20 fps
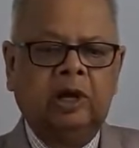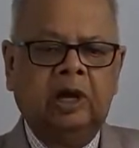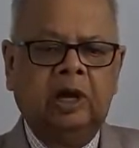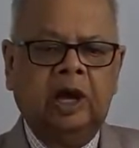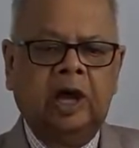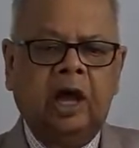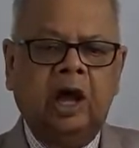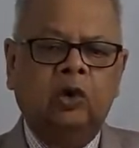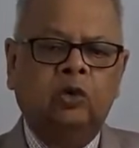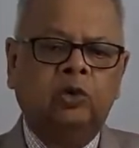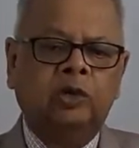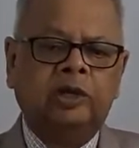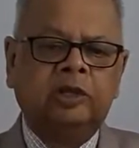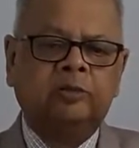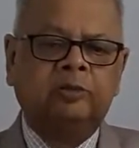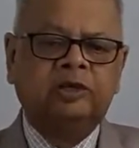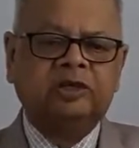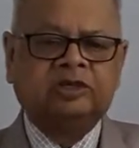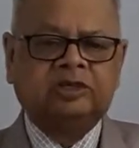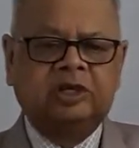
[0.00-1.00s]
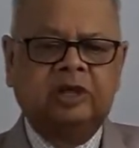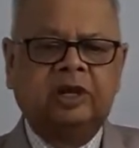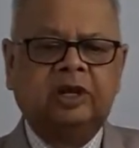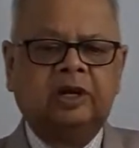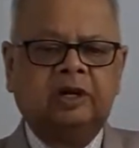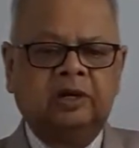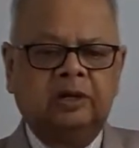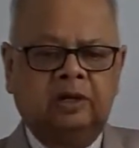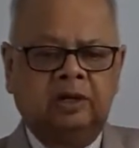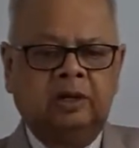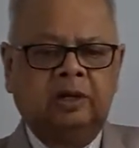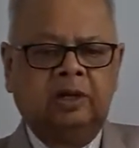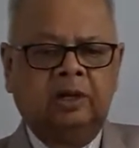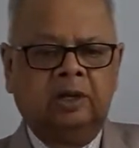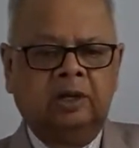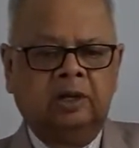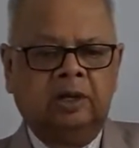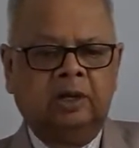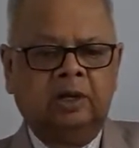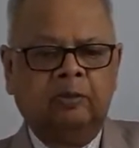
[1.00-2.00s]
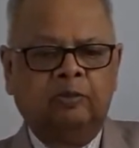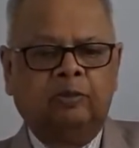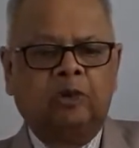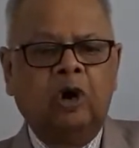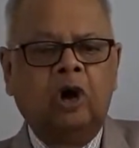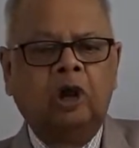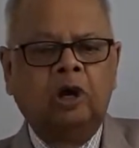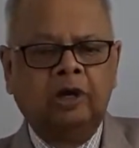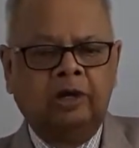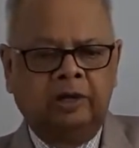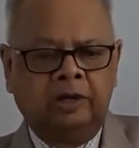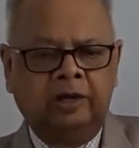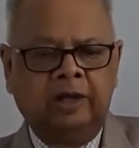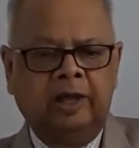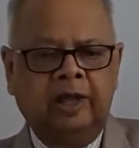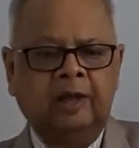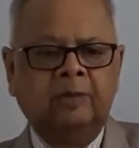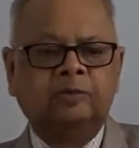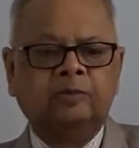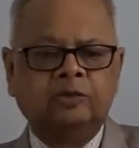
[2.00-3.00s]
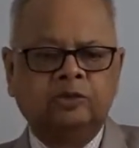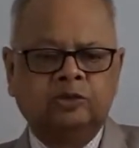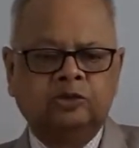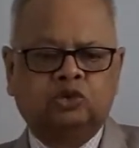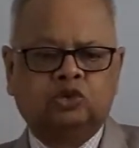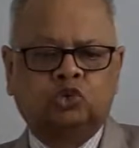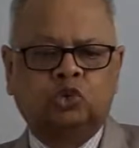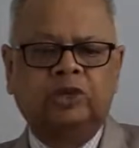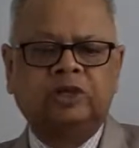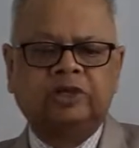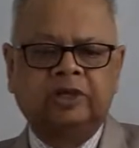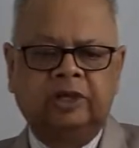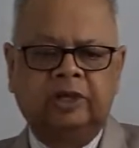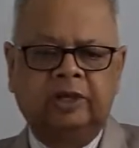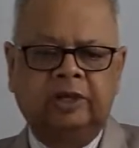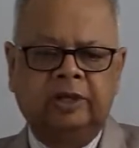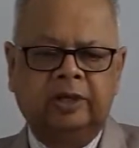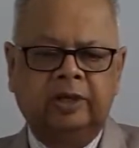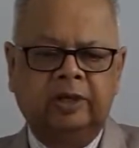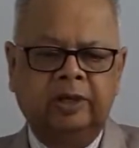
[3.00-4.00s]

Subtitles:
How is Mr. Paul M. Swiggy